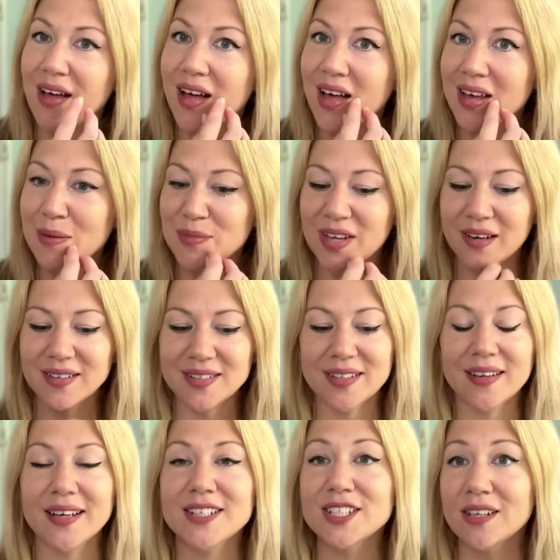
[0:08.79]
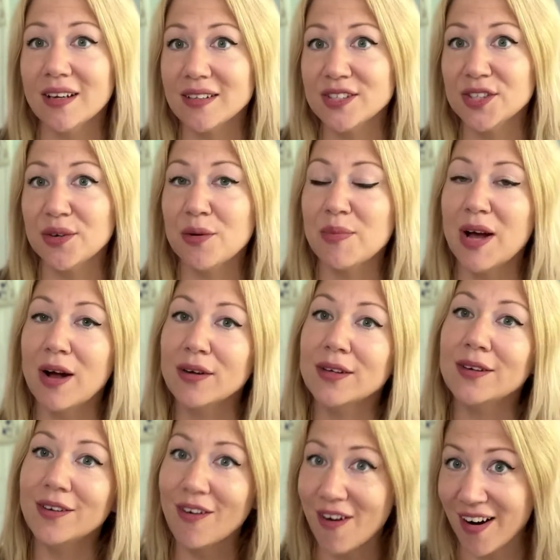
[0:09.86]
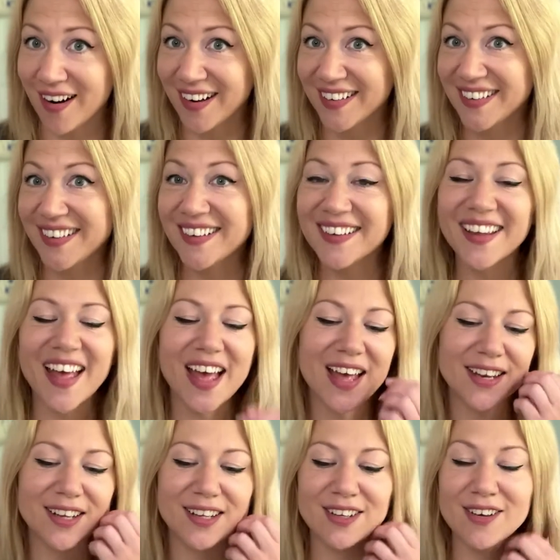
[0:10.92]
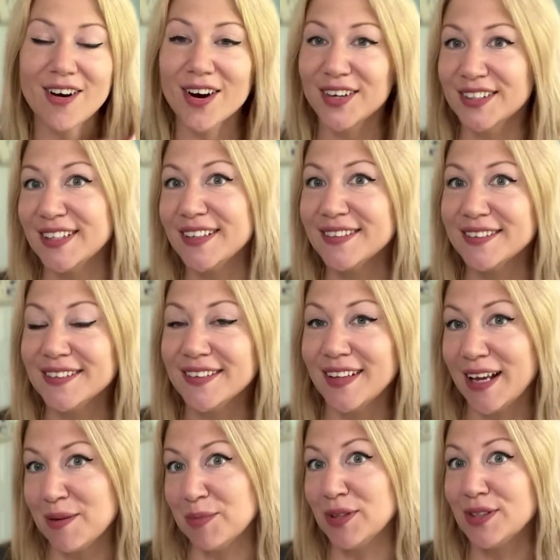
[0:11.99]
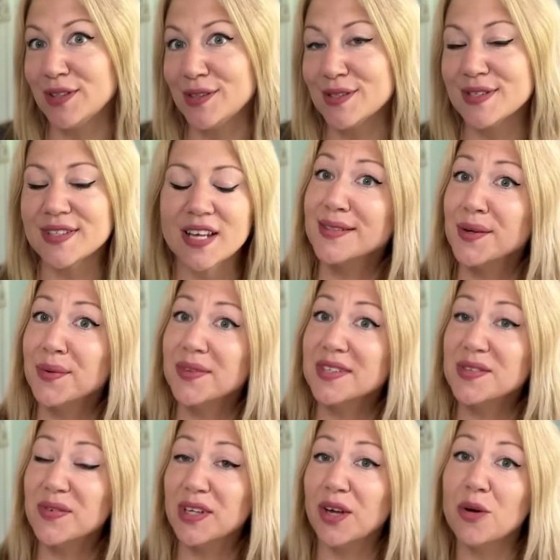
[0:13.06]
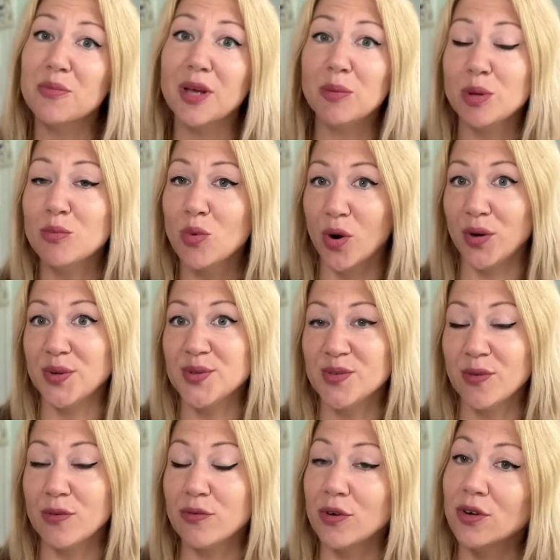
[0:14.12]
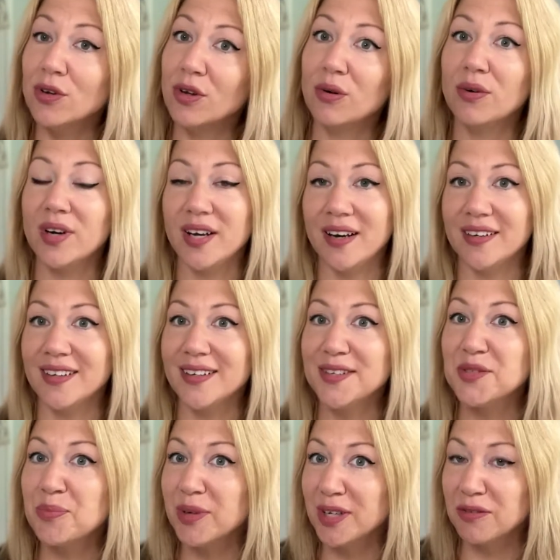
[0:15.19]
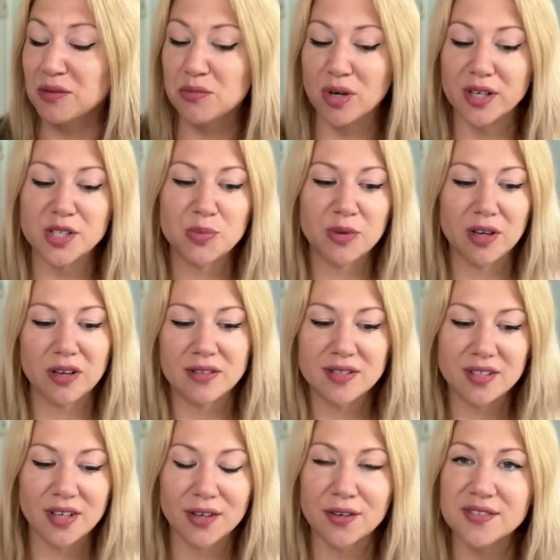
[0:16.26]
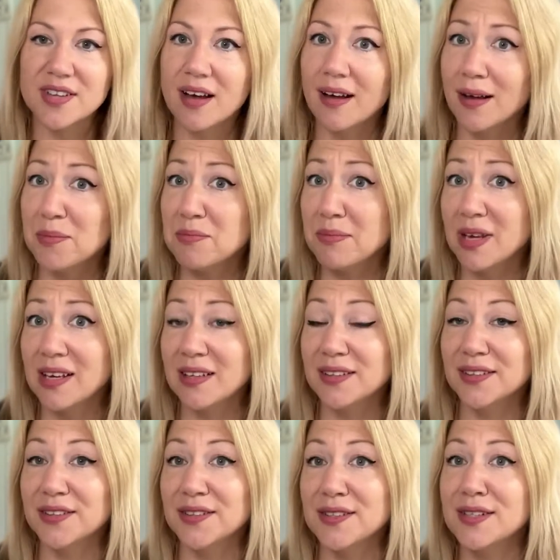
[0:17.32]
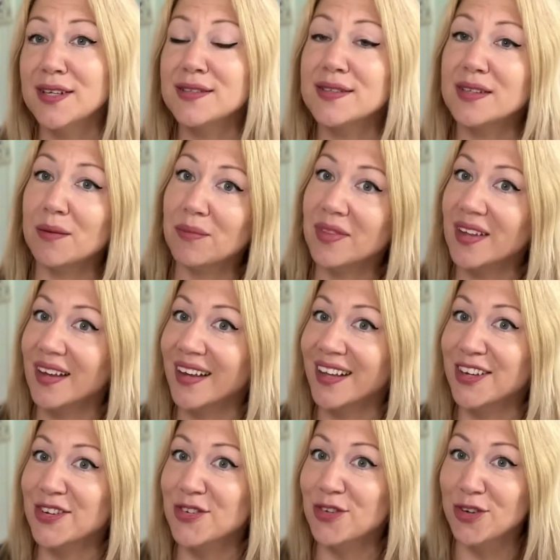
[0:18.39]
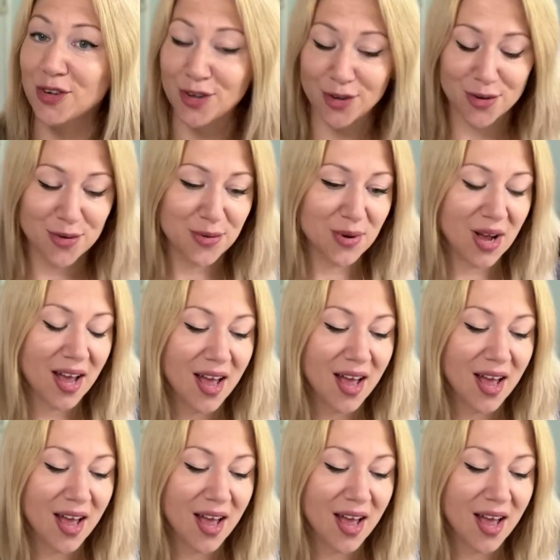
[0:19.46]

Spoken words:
I am here today to talk to you about yarn and yarn labels. So this video may be more useful for newer knitters, but even more experienced knitters may learn something new.